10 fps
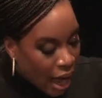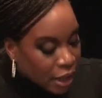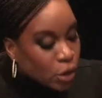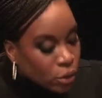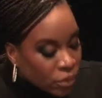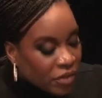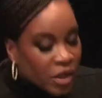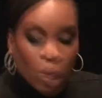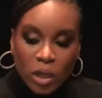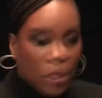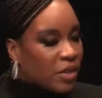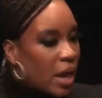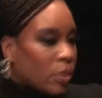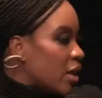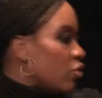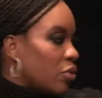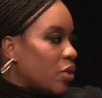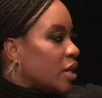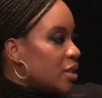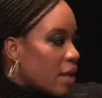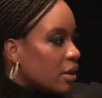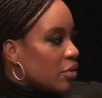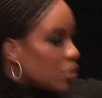i knew that the only way that i was interested in telling